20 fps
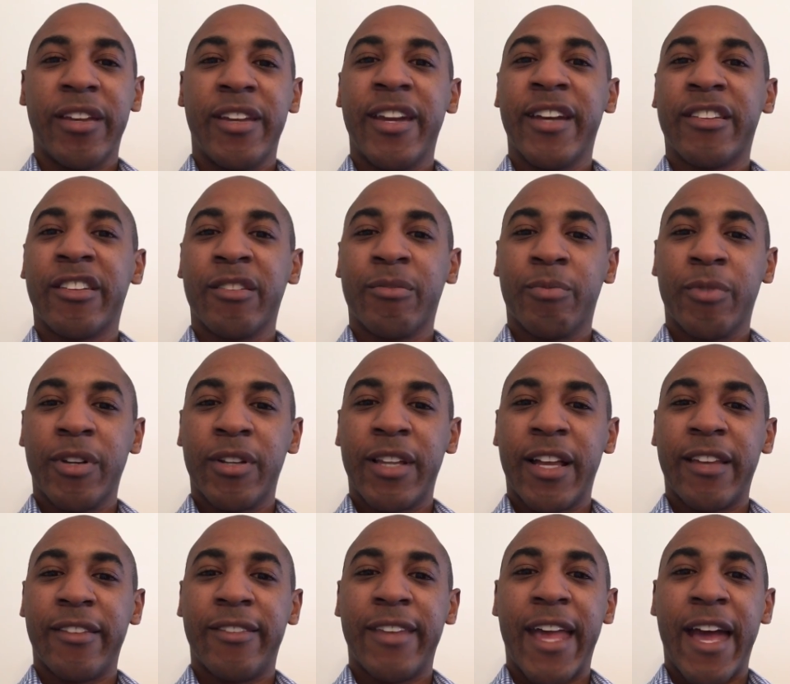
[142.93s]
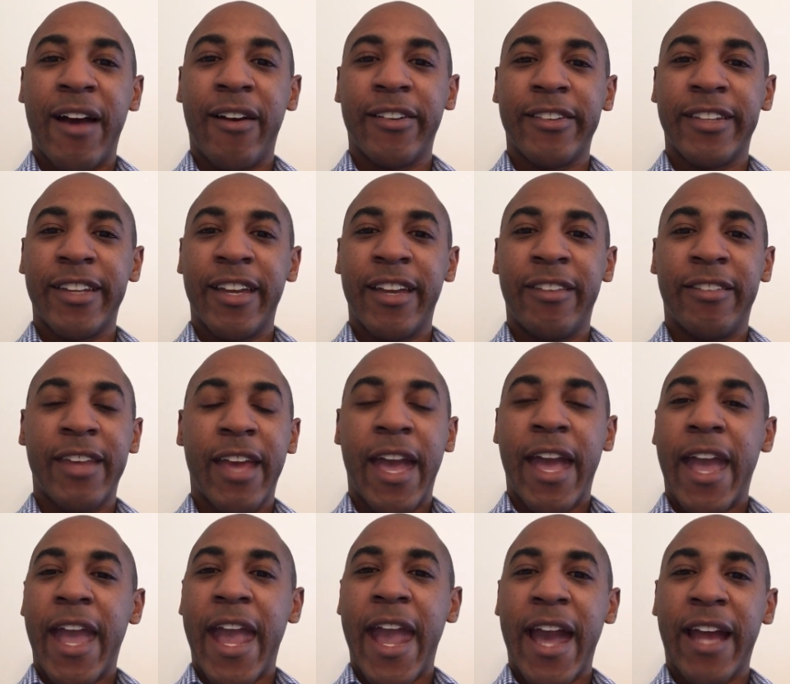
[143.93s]
You have to realize nowadays
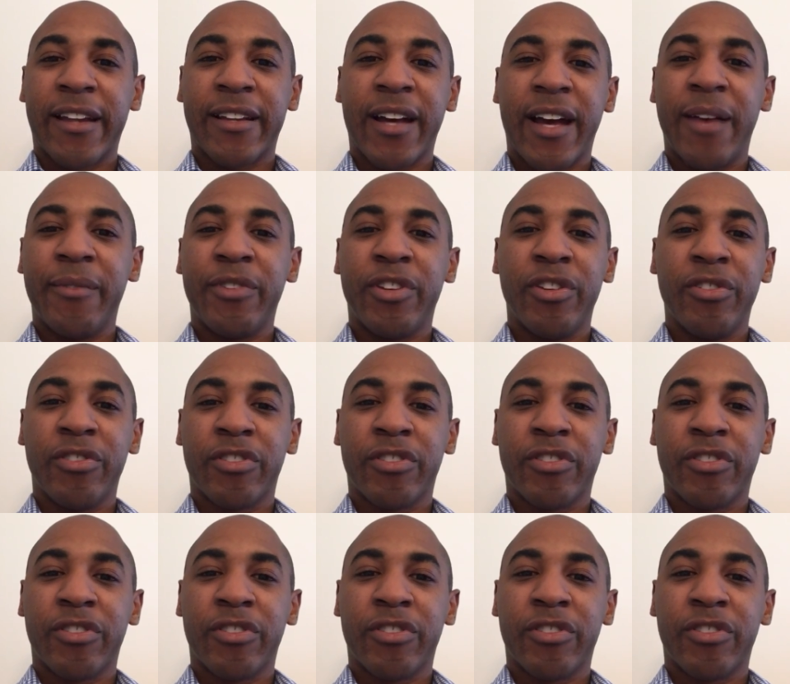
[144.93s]
AdComs